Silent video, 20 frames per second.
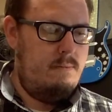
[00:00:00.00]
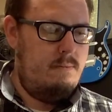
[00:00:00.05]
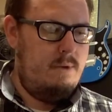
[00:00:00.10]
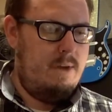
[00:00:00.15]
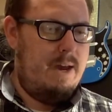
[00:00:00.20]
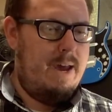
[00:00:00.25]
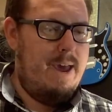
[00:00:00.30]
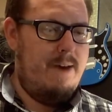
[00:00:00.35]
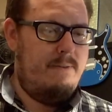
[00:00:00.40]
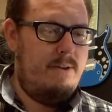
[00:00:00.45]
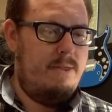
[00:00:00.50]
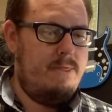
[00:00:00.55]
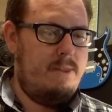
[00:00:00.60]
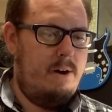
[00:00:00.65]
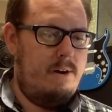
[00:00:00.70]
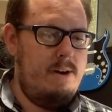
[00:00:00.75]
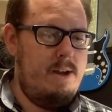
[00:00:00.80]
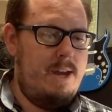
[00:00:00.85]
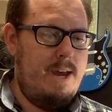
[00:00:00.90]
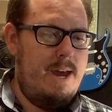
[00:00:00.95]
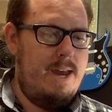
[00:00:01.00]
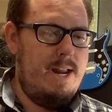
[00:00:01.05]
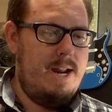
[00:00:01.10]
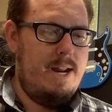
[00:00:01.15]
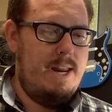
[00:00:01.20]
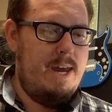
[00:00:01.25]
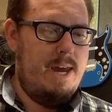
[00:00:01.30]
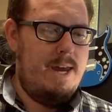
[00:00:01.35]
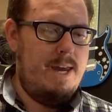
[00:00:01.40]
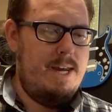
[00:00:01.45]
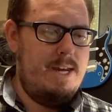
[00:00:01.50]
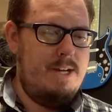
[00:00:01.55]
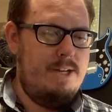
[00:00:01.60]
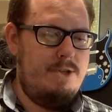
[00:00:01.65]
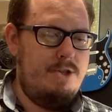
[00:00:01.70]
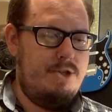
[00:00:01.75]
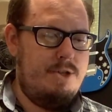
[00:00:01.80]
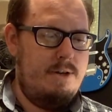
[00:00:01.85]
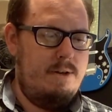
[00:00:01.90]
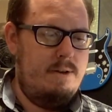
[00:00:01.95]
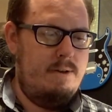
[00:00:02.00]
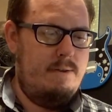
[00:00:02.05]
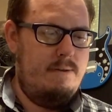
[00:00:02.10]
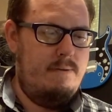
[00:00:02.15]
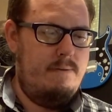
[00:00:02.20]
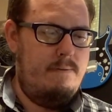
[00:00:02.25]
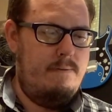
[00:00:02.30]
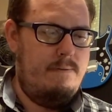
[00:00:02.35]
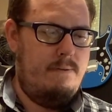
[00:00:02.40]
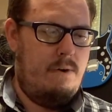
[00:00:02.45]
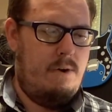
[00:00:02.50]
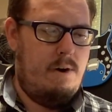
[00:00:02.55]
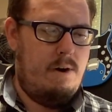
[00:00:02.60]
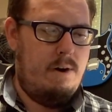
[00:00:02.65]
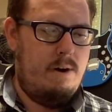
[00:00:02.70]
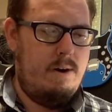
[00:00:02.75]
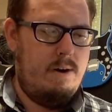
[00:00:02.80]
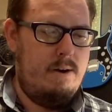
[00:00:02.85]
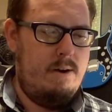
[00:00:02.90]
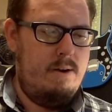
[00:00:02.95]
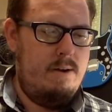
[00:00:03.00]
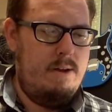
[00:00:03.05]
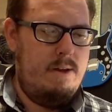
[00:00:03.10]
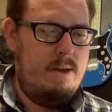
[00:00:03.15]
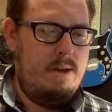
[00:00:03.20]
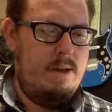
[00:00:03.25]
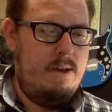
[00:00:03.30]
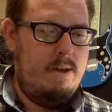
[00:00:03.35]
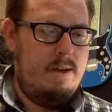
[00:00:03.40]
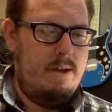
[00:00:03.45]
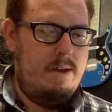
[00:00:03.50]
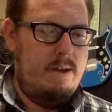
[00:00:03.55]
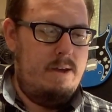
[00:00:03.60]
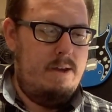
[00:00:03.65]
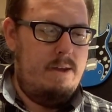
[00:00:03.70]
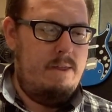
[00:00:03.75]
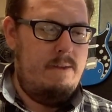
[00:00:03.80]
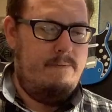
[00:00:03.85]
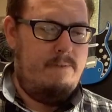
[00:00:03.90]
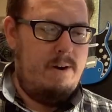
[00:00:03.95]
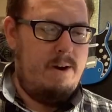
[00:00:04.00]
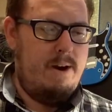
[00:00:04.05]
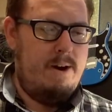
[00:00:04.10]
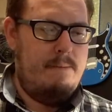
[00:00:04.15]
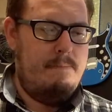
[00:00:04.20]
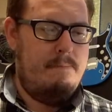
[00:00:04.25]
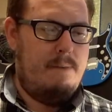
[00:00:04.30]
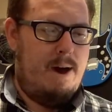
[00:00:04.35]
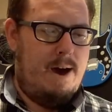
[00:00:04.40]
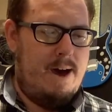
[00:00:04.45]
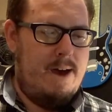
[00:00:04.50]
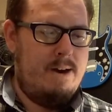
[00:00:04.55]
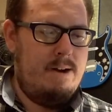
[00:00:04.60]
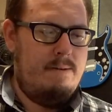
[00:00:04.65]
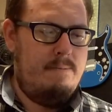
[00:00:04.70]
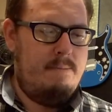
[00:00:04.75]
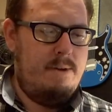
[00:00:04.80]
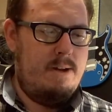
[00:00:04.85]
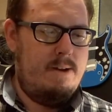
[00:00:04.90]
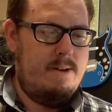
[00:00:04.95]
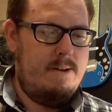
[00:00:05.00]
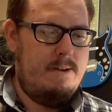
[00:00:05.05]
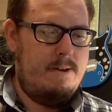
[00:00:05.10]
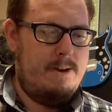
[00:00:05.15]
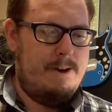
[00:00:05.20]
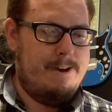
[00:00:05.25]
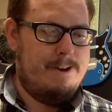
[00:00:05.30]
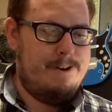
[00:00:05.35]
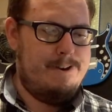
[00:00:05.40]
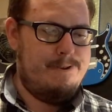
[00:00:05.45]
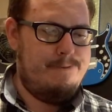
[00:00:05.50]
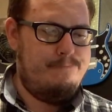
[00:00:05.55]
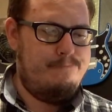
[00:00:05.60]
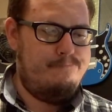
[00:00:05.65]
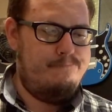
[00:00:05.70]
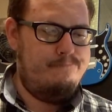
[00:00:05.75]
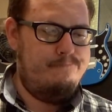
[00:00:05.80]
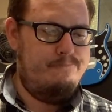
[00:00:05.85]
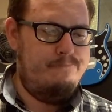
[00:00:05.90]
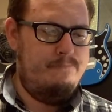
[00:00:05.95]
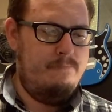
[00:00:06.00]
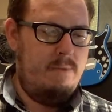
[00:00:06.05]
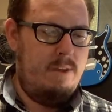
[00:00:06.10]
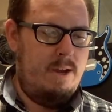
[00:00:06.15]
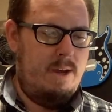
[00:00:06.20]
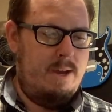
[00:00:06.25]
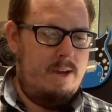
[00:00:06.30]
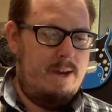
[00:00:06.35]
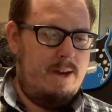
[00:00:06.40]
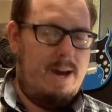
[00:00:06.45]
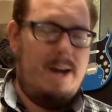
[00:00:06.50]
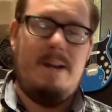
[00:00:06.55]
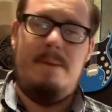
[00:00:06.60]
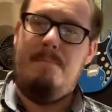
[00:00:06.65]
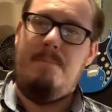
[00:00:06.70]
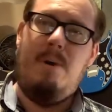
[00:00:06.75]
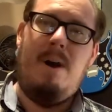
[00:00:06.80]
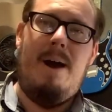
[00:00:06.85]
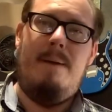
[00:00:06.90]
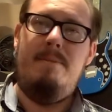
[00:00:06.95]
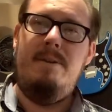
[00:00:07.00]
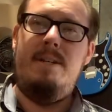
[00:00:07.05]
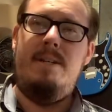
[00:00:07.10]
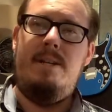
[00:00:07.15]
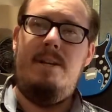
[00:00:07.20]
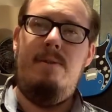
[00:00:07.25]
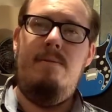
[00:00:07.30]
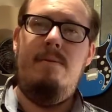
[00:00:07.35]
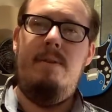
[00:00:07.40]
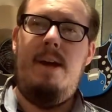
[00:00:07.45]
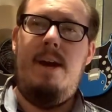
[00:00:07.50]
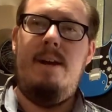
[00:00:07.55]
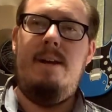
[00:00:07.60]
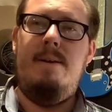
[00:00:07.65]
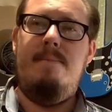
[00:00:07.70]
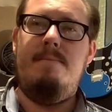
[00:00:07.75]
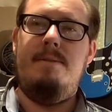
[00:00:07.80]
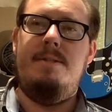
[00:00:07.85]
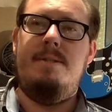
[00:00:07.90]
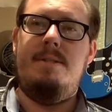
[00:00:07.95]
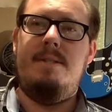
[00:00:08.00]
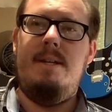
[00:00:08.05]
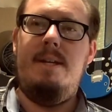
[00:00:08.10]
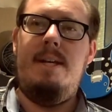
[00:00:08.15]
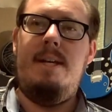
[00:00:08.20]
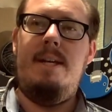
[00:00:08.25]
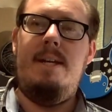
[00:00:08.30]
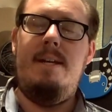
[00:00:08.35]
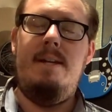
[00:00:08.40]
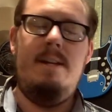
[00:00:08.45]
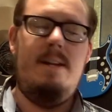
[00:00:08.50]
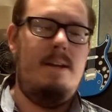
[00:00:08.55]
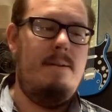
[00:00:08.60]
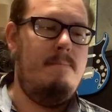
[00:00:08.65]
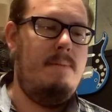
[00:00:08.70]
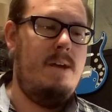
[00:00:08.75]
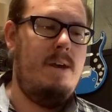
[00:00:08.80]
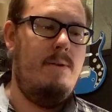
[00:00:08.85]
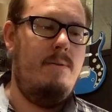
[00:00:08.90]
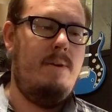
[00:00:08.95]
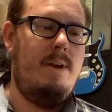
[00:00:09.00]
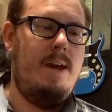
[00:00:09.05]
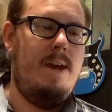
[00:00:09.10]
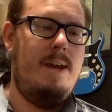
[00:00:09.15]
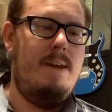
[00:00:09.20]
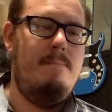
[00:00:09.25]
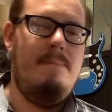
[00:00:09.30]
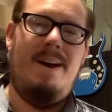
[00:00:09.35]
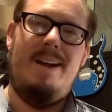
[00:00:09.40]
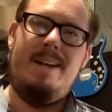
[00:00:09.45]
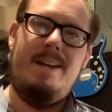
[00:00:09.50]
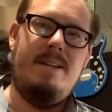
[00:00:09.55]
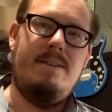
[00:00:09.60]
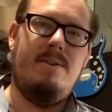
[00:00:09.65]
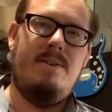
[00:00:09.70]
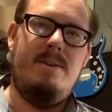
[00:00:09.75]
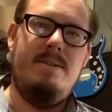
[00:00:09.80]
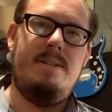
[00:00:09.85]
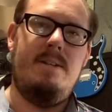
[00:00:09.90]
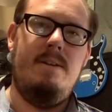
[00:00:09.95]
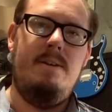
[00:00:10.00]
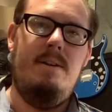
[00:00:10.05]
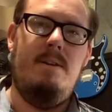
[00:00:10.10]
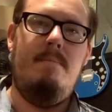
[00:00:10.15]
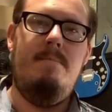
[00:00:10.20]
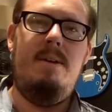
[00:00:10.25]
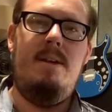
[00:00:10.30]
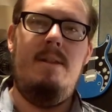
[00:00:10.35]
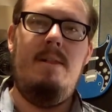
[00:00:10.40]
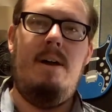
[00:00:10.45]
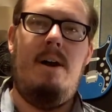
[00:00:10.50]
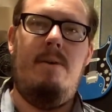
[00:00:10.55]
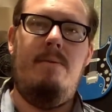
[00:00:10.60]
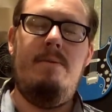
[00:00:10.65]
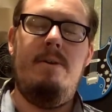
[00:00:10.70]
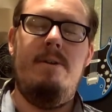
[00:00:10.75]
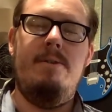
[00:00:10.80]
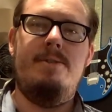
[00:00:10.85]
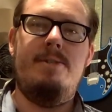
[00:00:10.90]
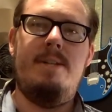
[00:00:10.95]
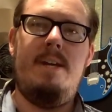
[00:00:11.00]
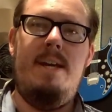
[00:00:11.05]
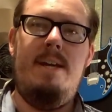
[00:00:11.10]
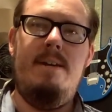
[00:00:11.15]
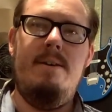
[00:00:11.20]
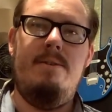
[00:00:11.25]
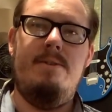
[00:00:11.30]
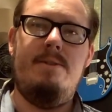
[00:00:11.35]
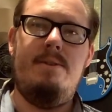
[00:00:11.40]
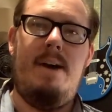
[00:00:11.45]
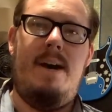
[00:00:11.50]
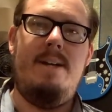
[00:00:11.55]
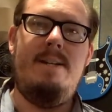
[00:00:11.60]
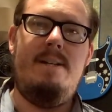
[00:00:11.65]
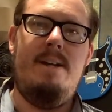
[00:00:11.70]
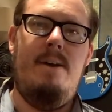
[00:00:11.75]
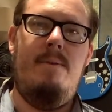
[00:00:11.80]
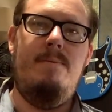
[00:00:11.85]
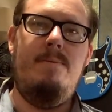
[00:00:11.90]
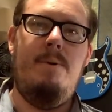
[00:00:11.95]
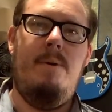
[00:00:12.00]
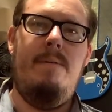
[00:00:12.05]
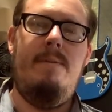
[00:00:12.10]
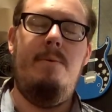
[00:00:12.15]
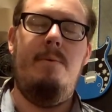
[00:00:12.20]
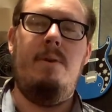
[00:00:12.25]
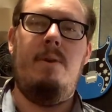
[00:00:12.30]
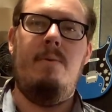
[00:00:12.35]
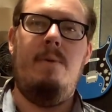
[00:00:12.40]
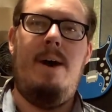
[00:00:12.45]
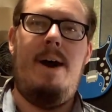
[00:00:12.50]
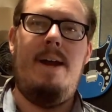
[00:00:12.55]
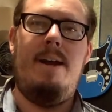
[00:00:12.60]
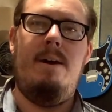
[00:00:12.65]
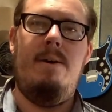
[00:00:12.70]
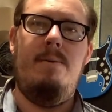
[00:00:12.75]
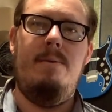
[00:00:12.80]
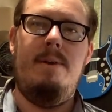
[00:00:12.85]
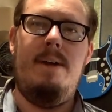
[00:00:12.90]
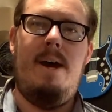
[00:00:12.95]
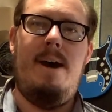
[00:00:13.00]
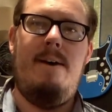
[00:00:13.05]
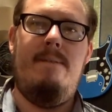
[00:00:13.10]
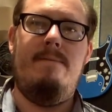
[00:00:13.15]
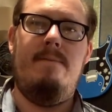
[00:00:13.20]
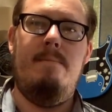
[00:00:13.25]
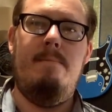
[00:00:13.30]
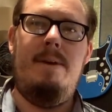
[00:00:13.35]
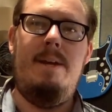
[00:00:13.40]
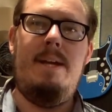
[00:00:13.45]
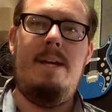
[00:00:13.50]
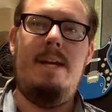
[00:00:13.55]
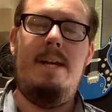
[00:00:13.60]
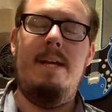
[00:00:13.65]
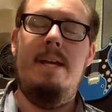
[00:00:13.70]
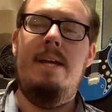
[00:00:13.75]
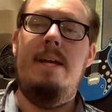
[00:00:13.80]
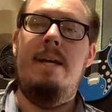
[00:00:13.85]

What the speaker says: have a 38 gauge for the very bottom. I could probably tune that up to C and it'd be okay. My guitar's a little bit longer scale, so I don't know if it would quite hold out for me,